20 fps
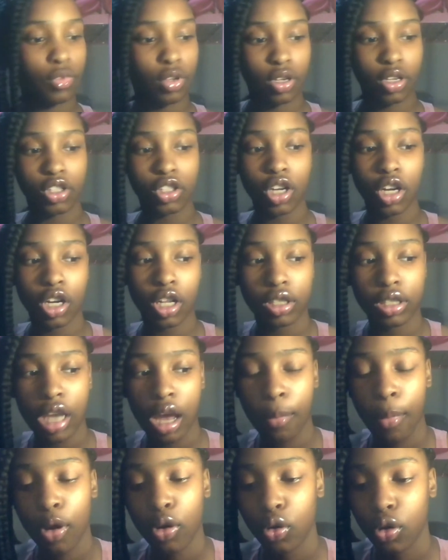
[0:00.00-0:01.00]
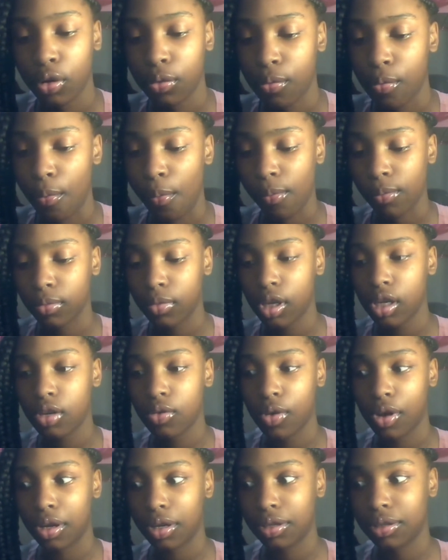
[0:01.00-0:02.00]
He's trying to attack my door.
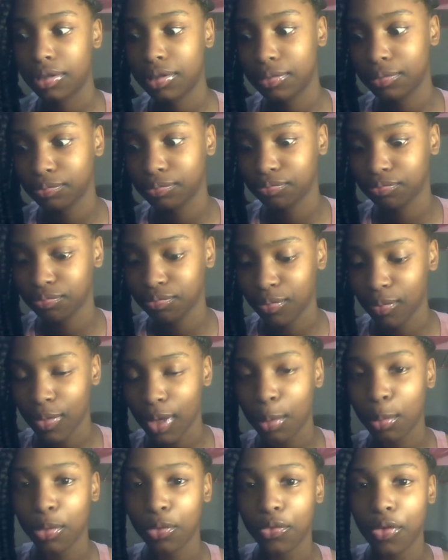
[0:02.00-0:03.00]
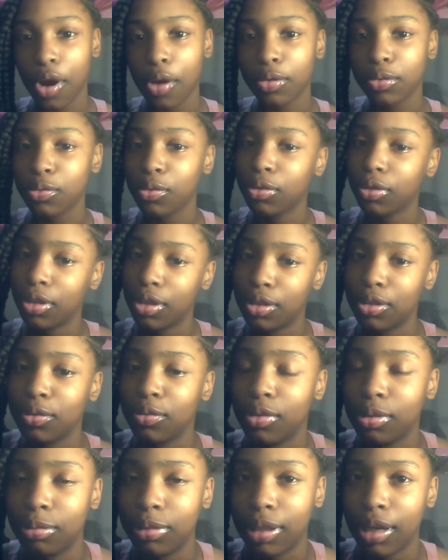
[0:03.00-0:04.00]
Anyways, before I was rudely
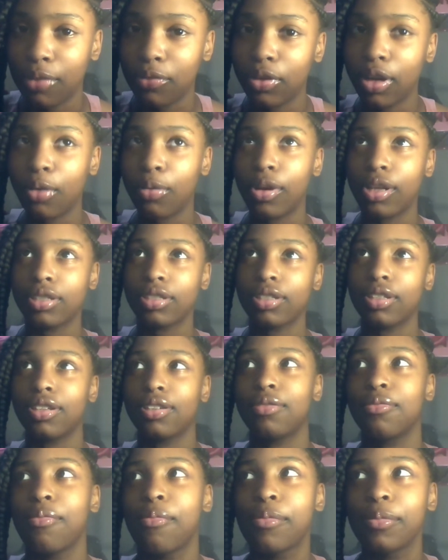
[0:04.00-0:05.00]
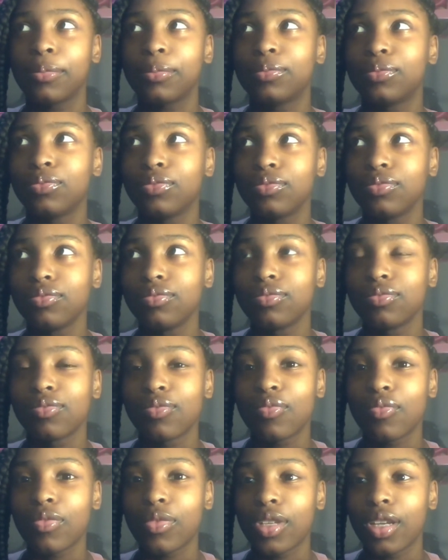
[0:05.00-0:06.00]
interrupted, I forgot what I said.
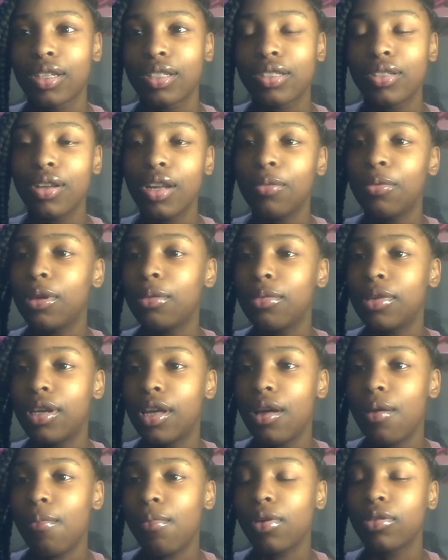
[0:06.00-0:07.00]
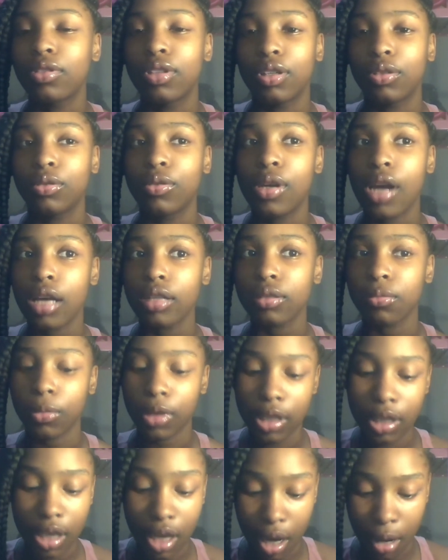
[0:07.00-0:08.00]
So they picked me up. Oh no, we got
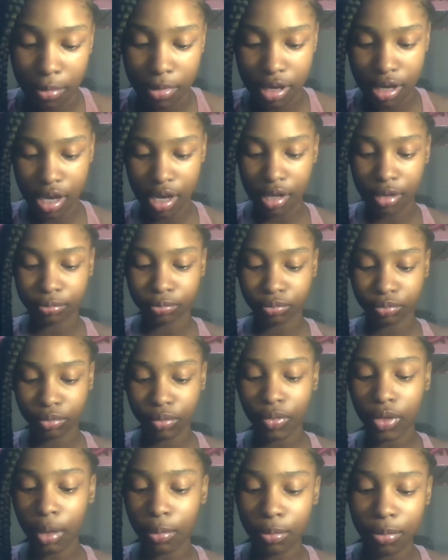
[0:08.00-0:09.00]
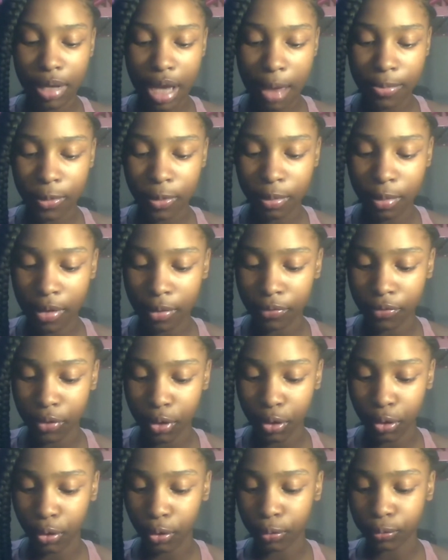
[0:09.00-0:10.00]
something Yeah, I'm eating. And be happy with my
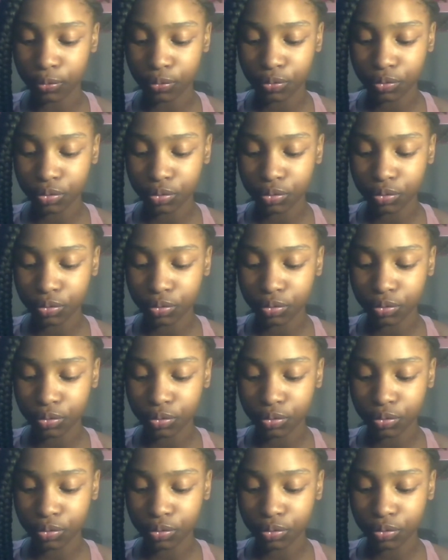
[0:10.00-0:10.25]
food.